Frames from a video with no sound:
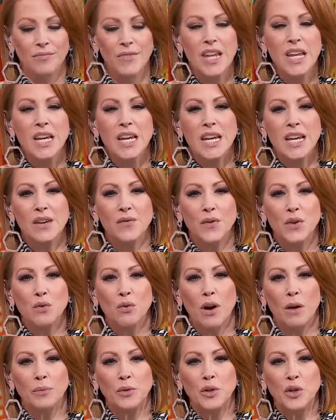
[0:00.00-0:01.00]
If you are
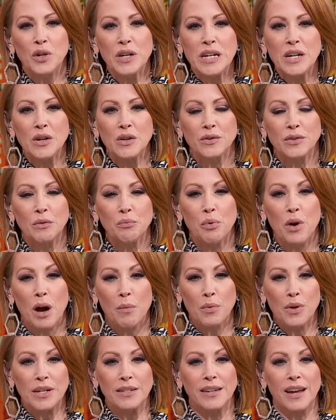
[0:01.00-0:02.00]
up to your ears in
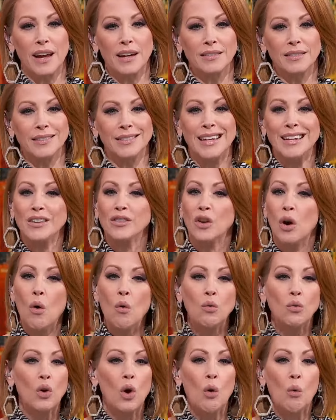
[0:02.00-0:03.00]
property taxes and don't
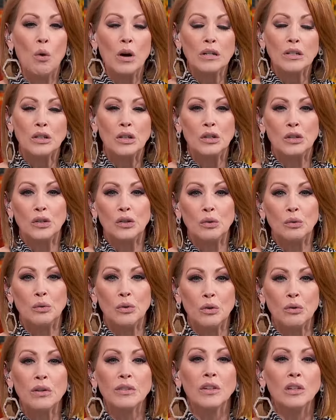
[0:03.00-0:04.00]
know what to do,
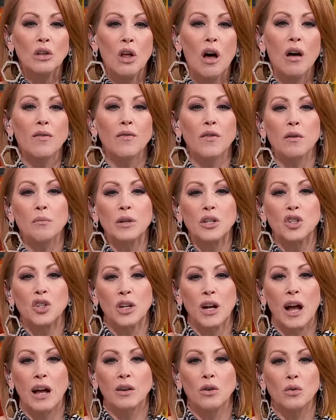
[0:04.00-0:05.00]
there is a law firm in
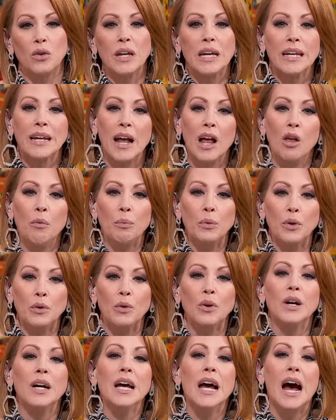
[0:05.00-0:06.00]
Chicago that can help you.
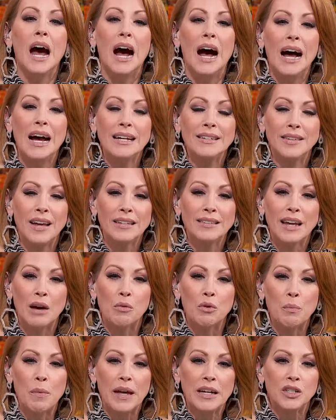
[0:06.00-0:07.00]
I sat down with
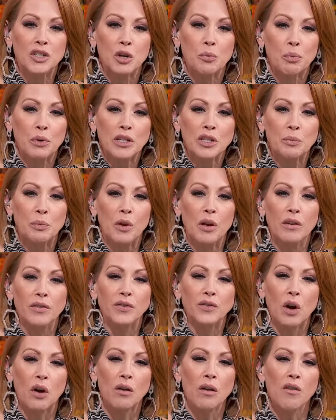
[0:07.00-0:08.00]
managing principal of
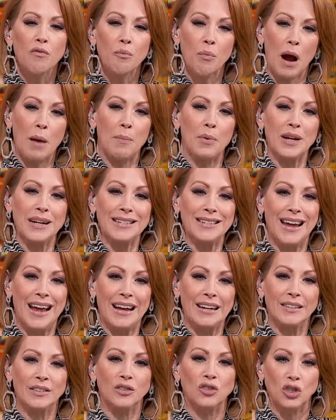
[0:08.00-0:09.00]
Sarnoff Property
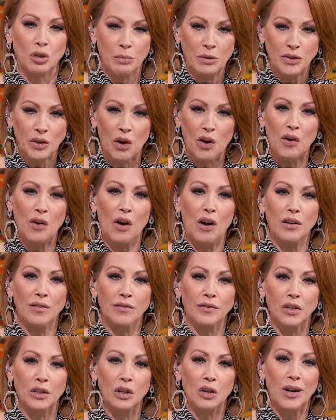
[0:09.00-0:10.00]
Tax, Jimmy Sarnoff,
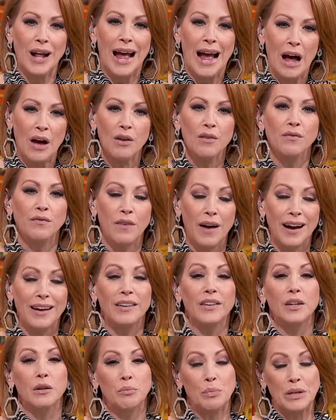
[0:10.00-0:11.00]
to learn how to file
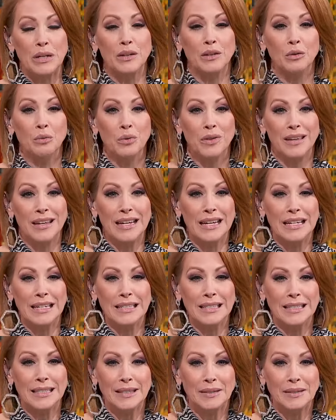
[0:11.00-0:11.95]
an appeal with ease.